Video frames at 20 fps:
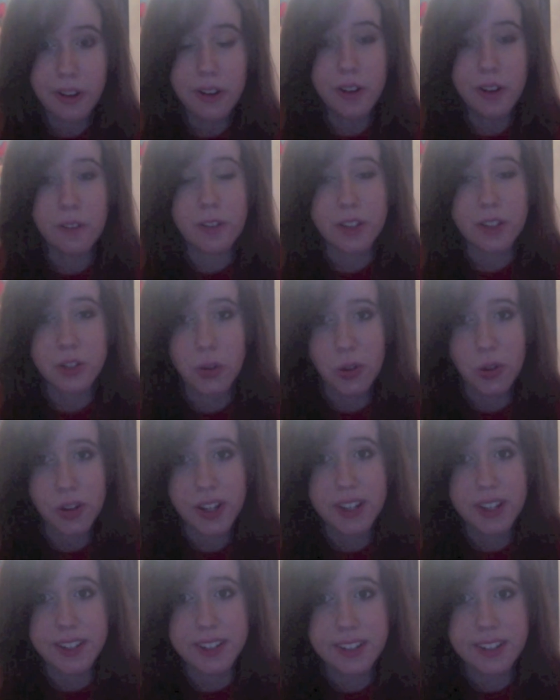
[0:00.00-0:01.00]
a
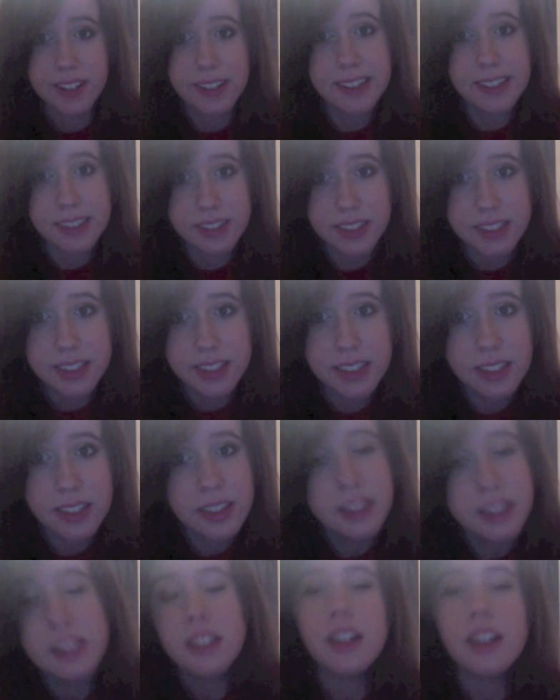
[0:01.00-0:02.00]
Victorian England
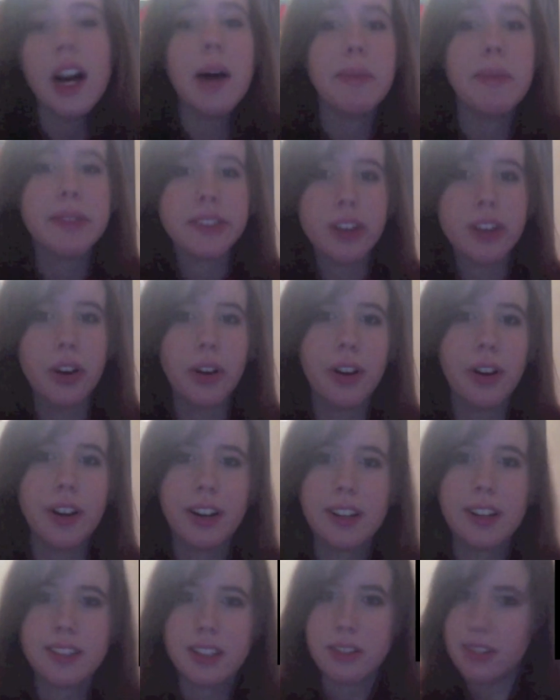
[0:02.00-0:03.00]
episode, and
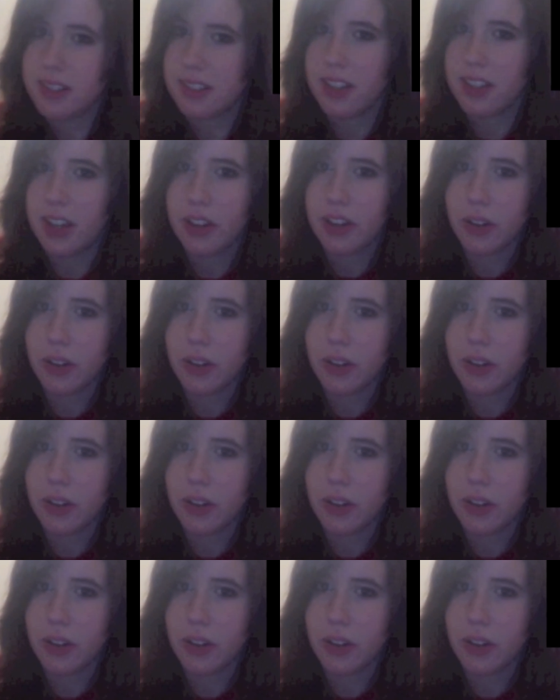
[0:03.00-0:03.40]
as I was saying